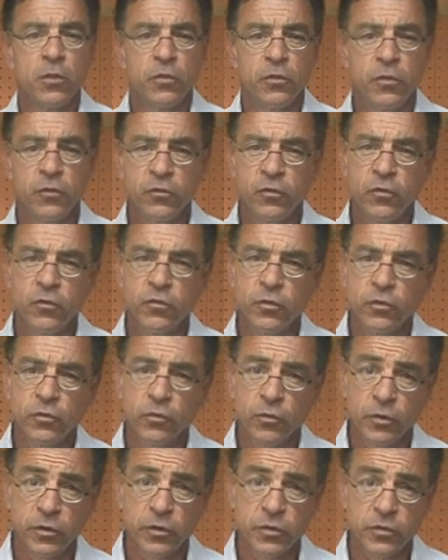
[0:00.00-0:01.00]
This is an
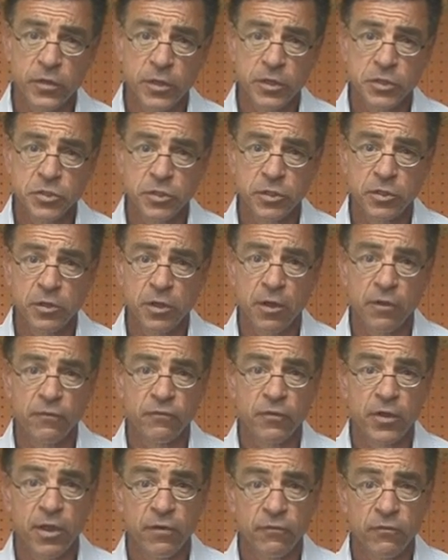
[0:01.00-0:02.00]
organization
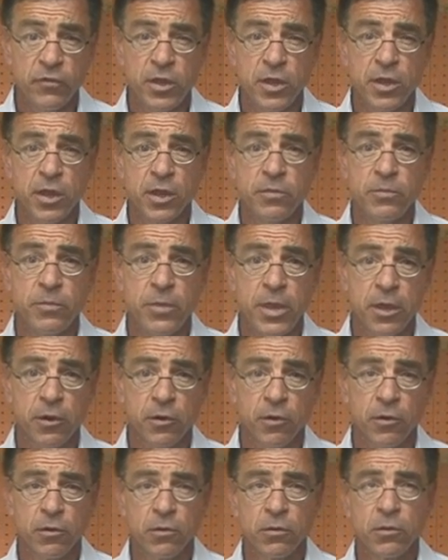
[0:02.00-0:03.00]
of every gun
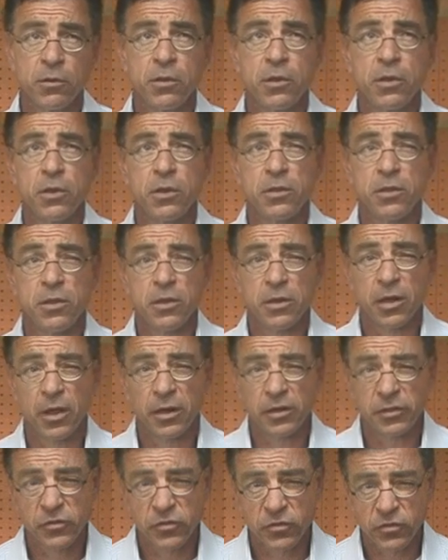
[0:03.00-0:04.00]
maker in the
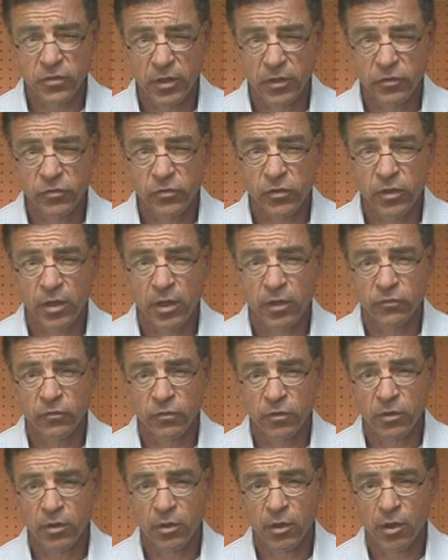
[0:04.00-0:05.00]
United States and
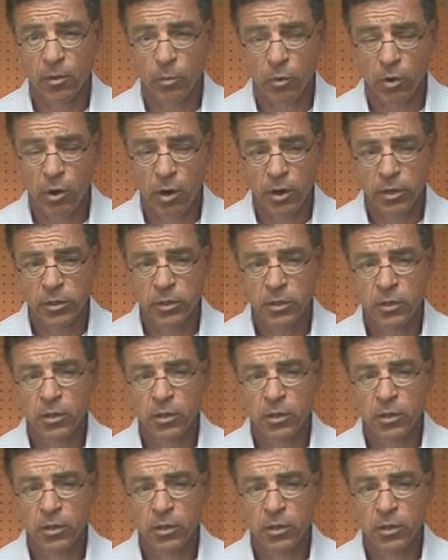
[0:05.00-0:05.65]
abroad,